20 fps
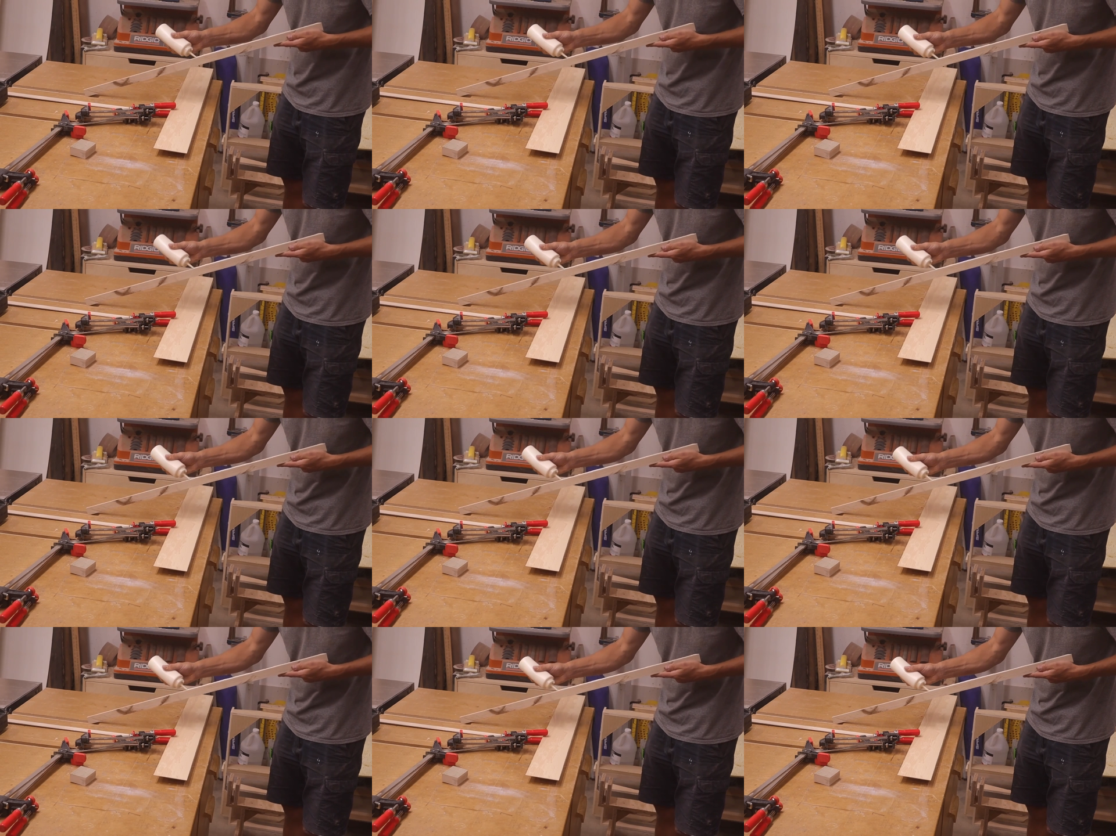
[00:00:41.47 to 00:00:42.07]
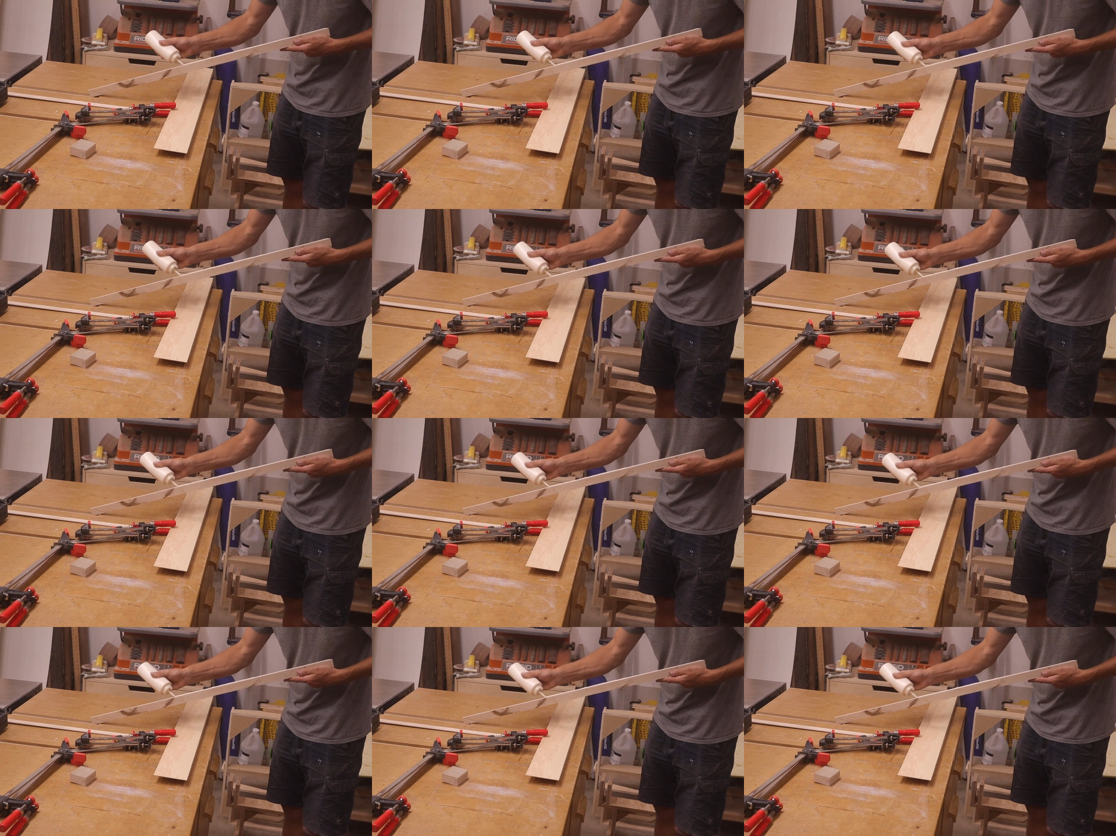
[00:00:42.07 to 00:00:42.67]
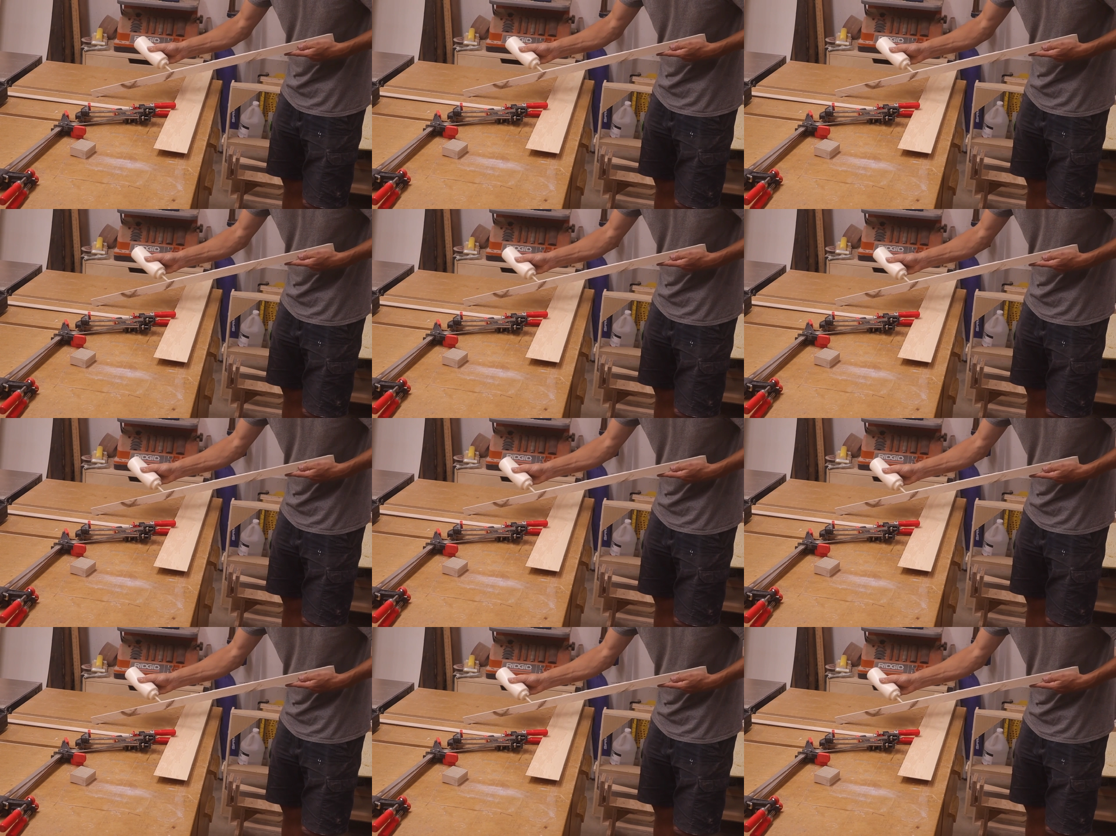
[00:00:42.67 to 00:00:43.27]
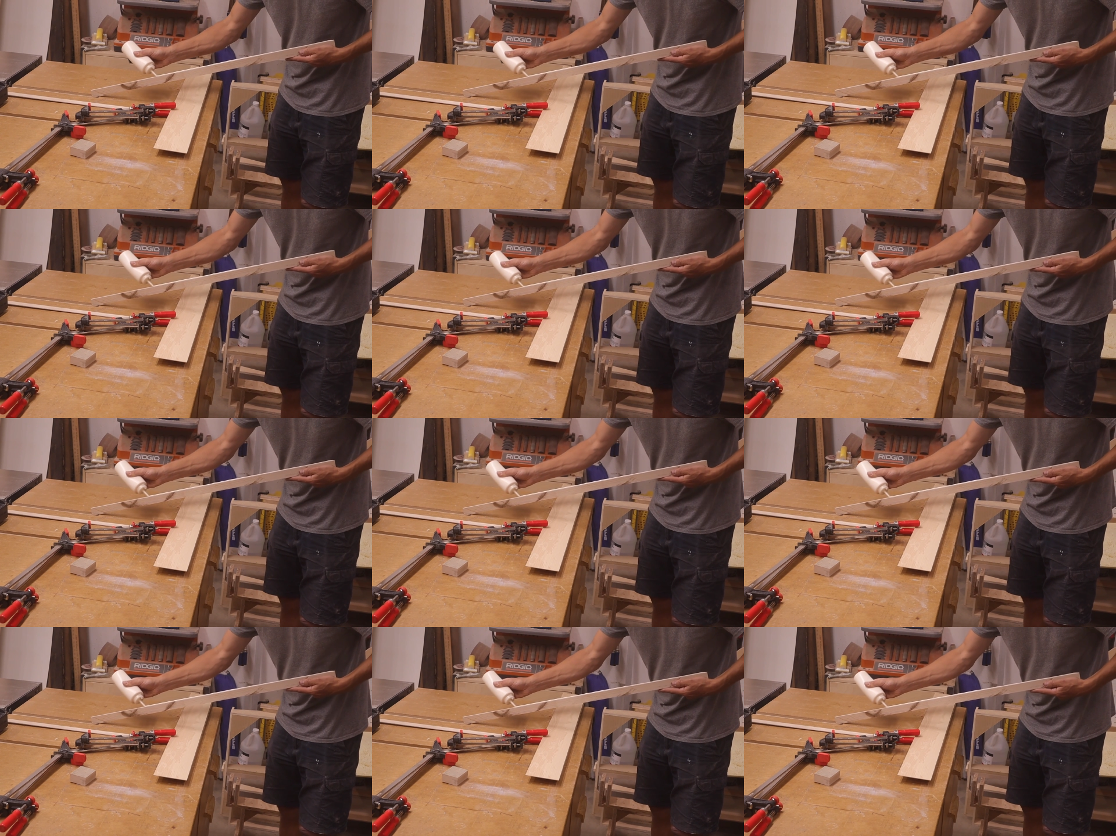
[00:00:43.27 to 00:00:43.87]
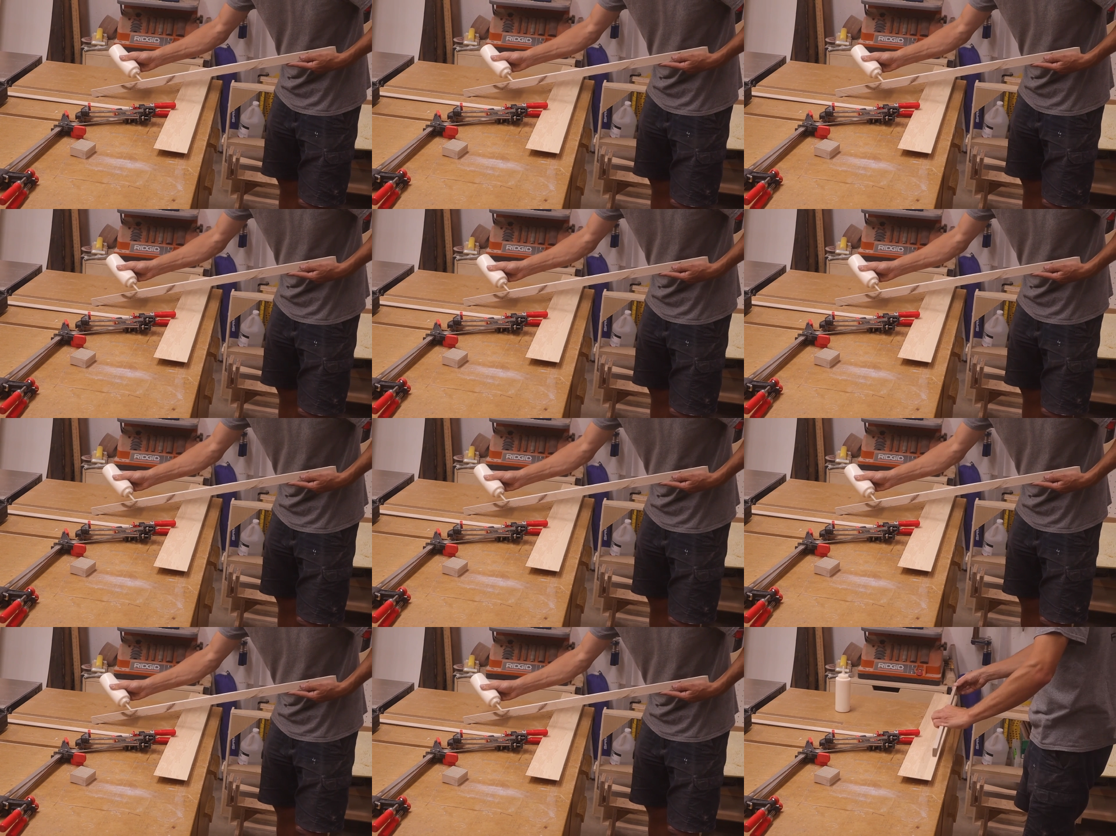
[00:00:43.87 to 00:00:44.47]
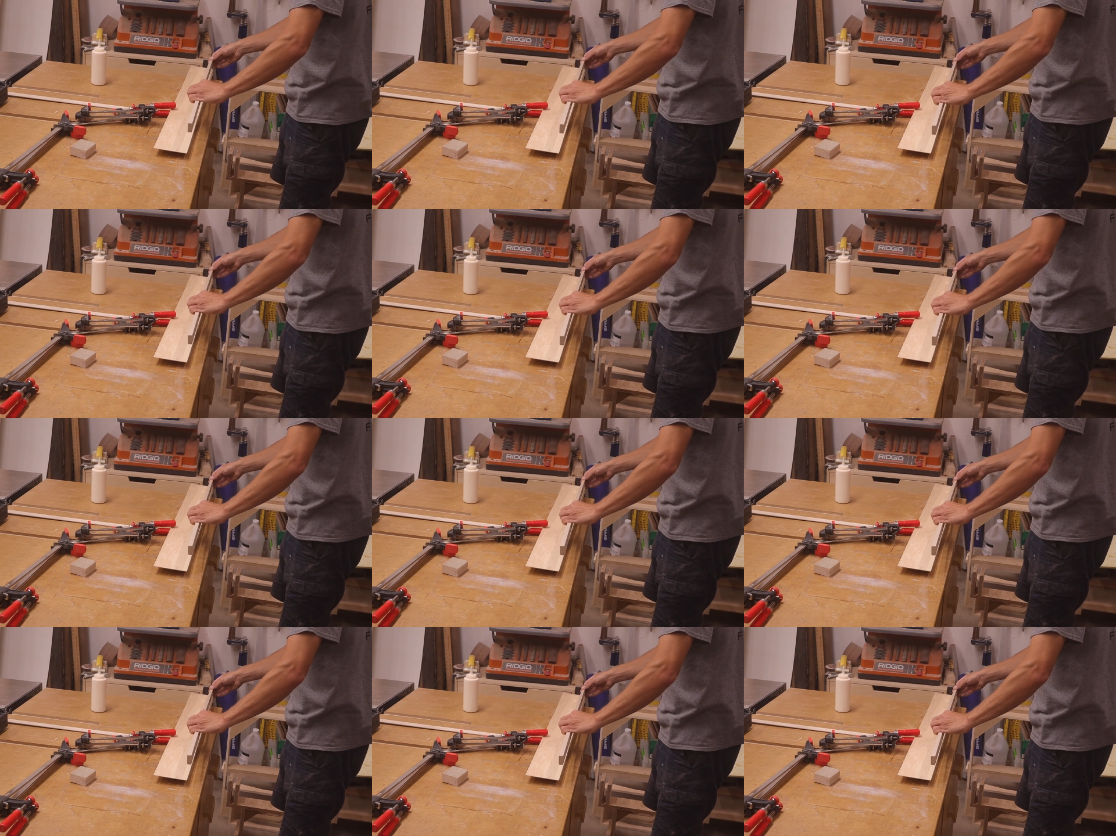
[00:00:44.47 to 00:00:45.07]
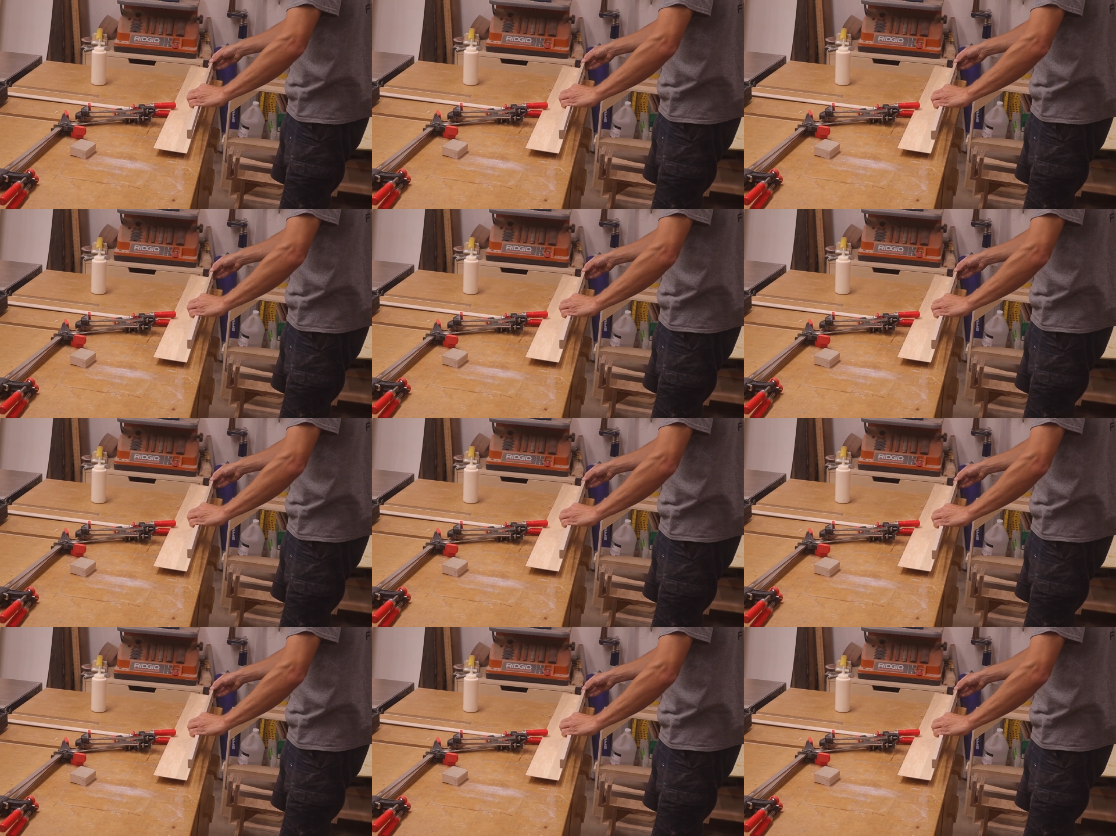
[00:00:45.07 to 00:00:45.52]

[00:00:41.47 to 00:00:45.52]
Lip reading: No face is visible, so there are no lips to read.